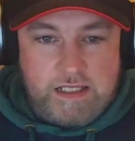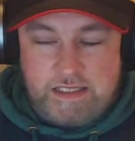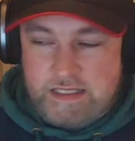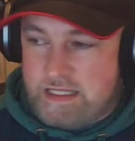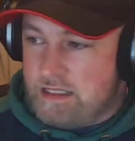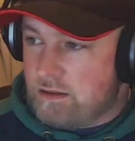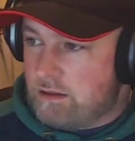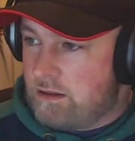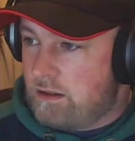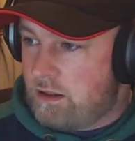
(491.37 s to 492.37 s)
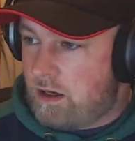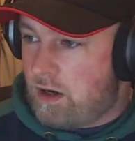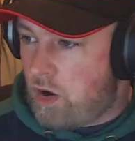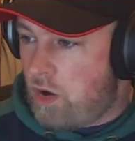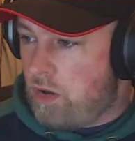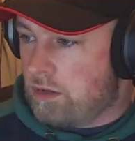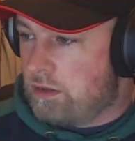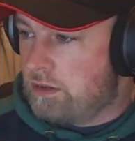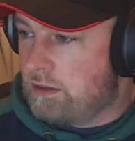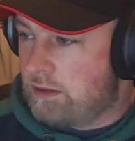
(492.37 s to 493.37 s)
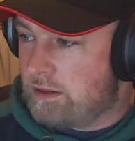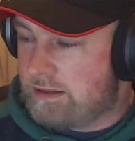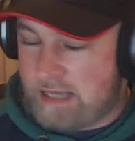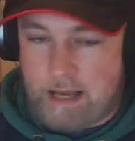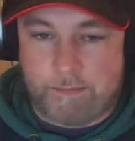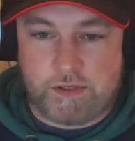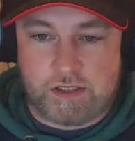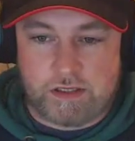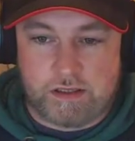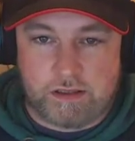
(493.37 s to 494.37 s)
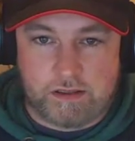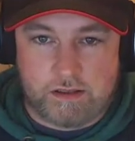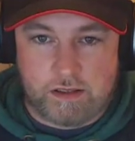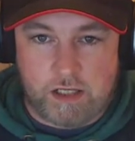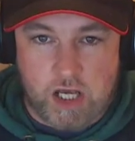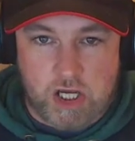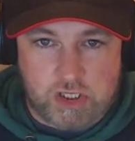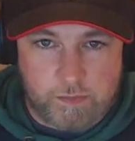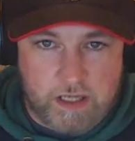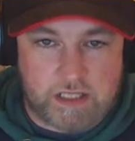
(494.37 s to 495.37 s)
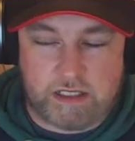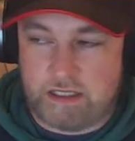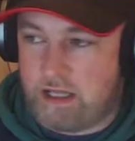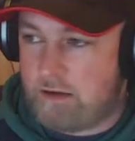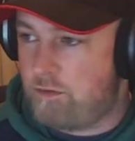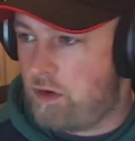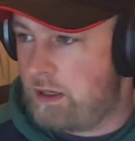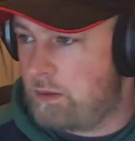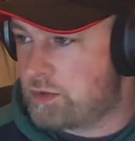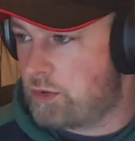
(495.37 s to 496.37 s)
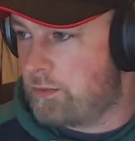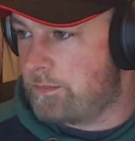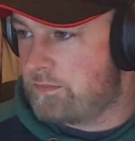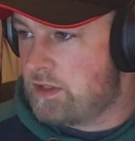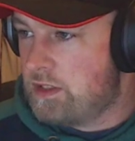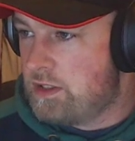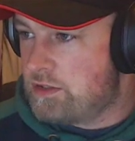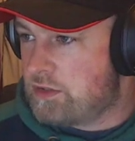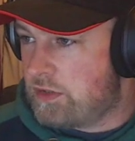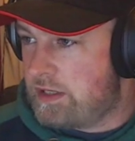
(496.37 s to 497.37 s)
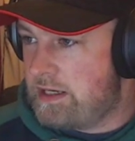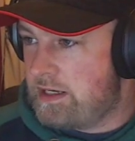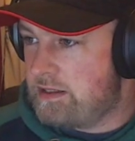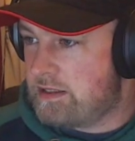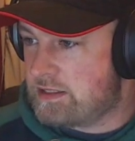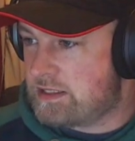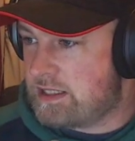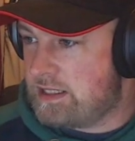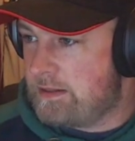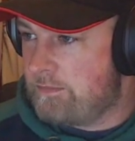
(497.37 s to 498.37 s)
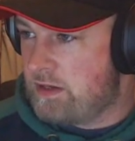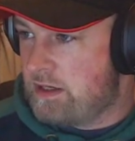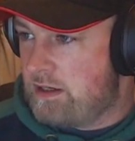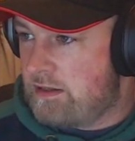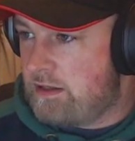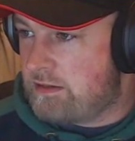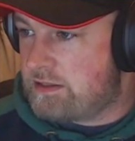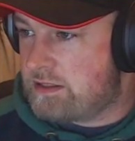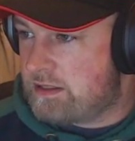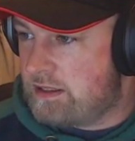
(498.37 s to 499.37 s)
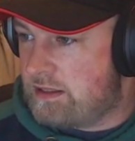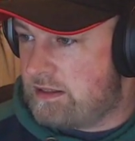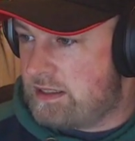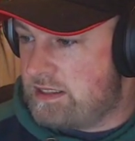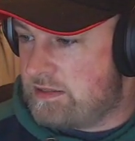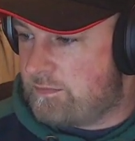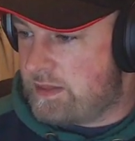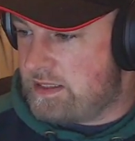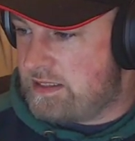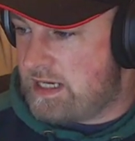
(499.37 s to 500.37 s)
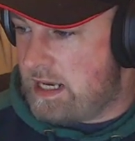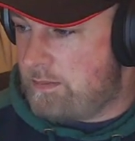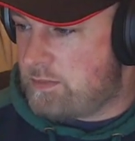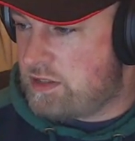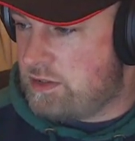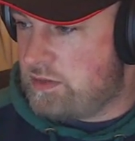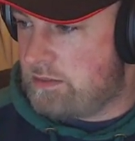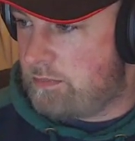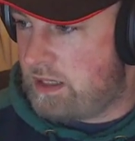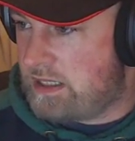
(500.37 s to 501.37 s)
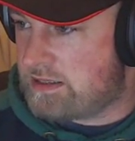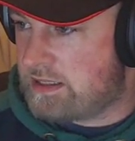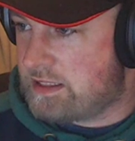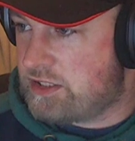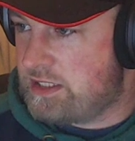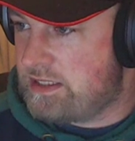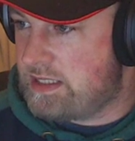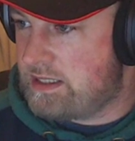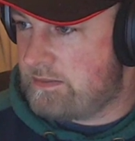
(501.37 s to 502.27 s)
Seal all gaps, especially in that fallout zone. So here you can see that these have been taped using plastic sheeting,